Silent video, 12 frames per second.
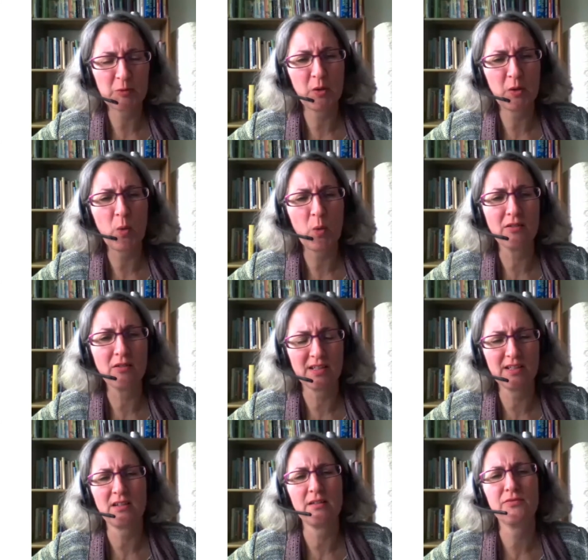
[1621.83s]
been a while
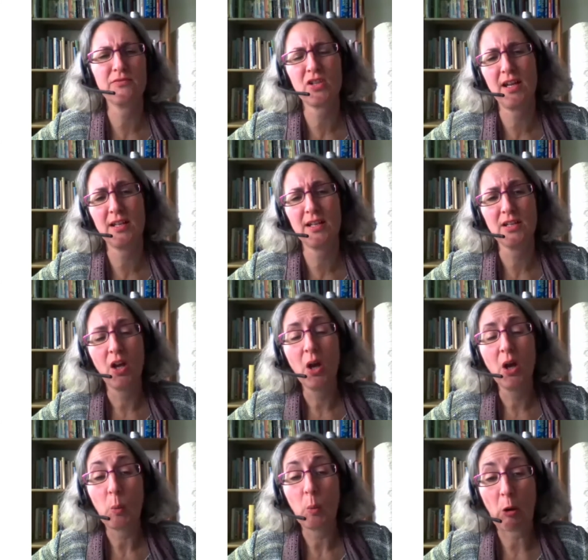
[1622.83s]
since I've shared
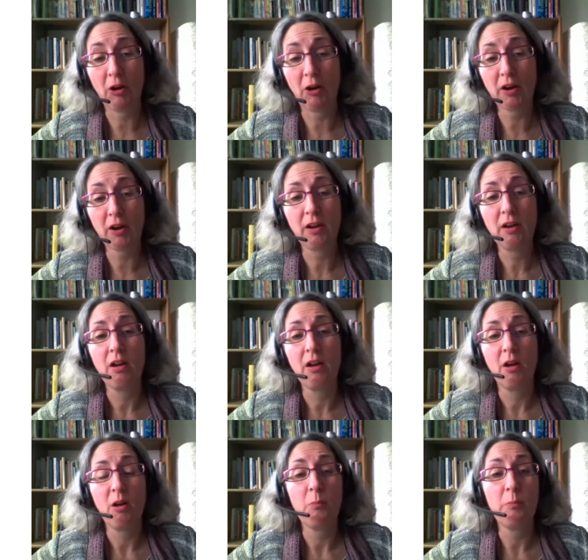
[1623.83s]
work
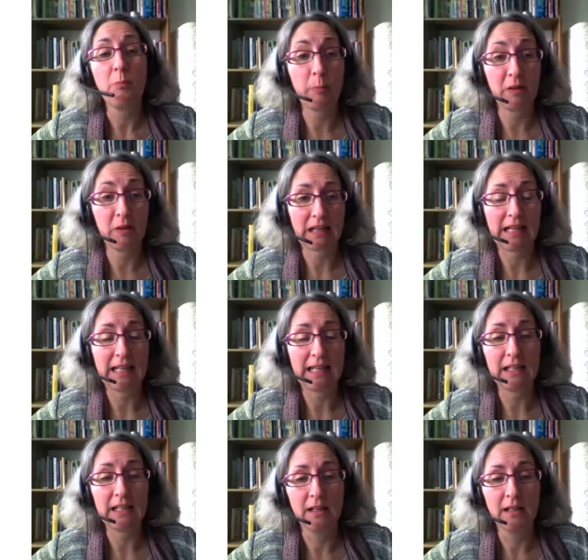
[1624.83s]

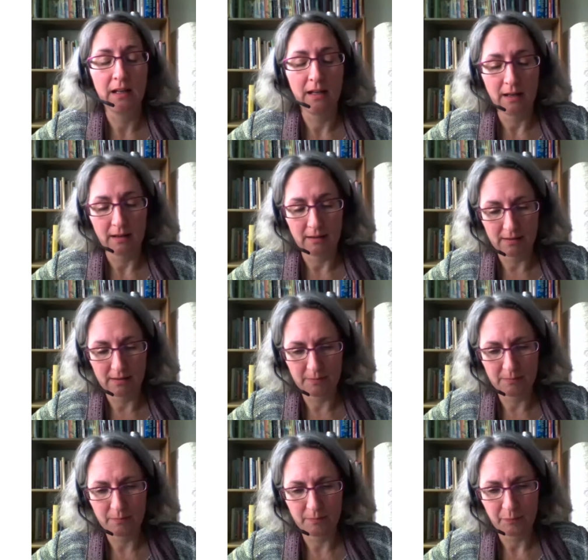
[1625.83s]
publicly,
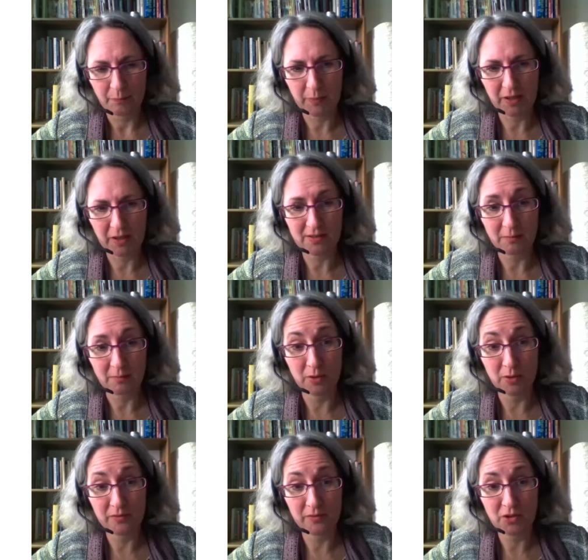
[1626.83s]
because I
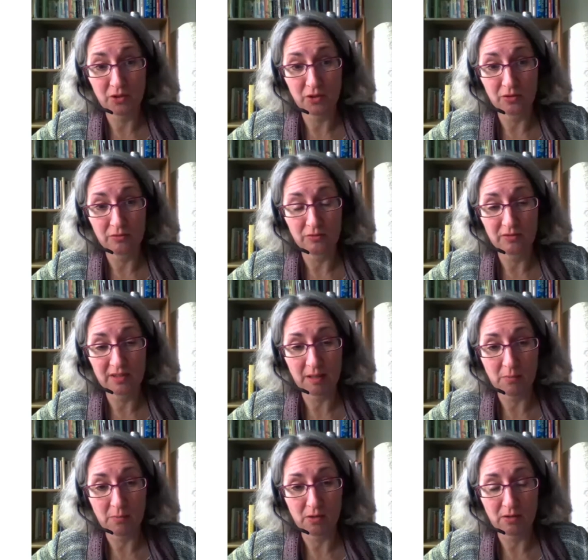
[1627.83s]
moved to
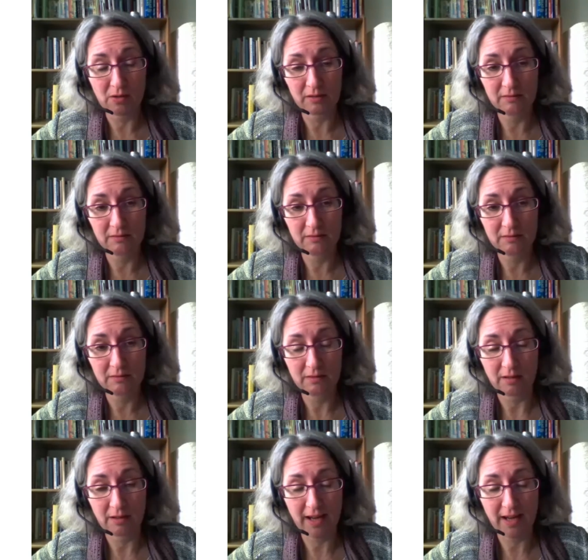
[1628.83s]
Denmark and
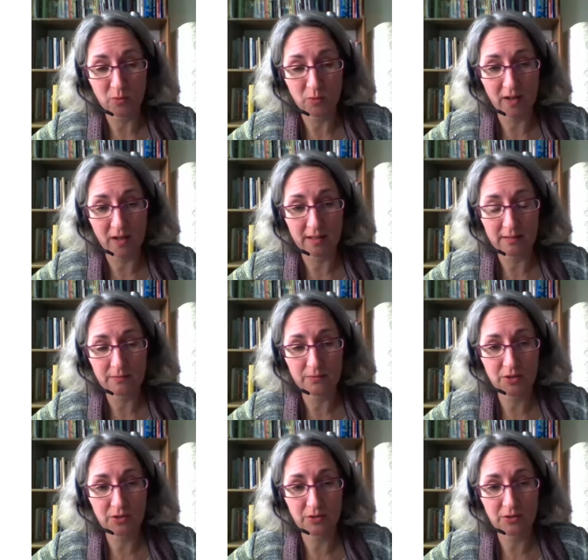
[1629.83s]
I've had all that
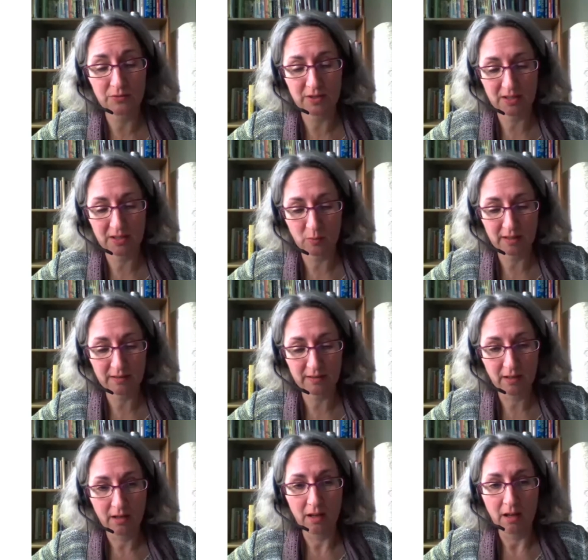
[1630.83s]
to deal with.
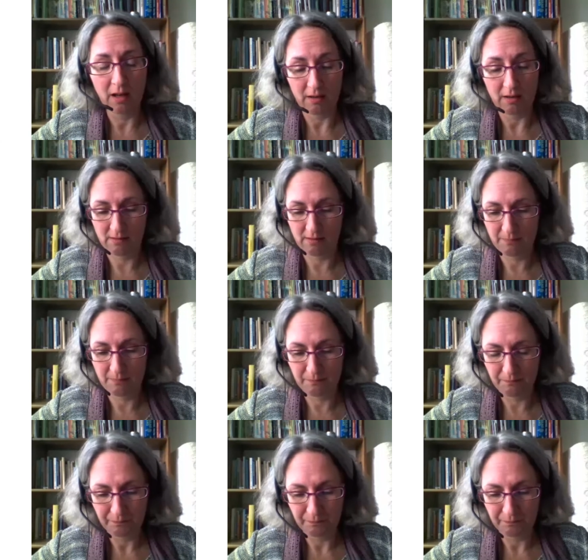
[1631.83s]
But